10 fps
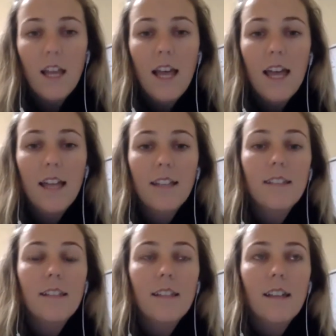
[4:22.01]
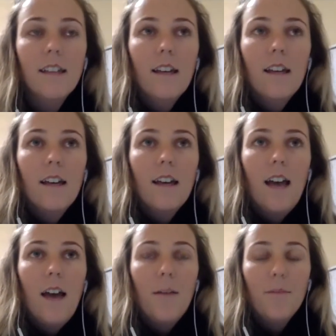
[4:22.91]
and
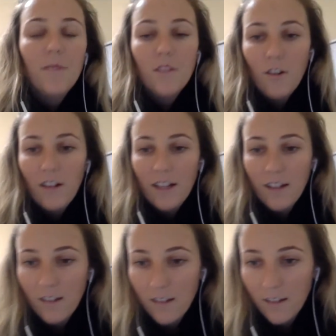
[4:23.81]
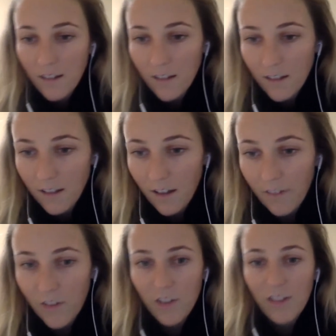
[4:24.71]
um, sorry
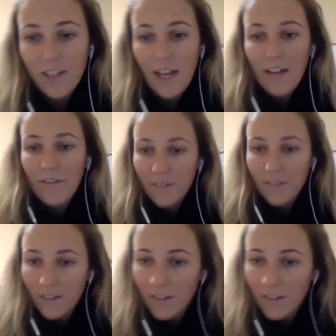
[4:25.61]
Dave,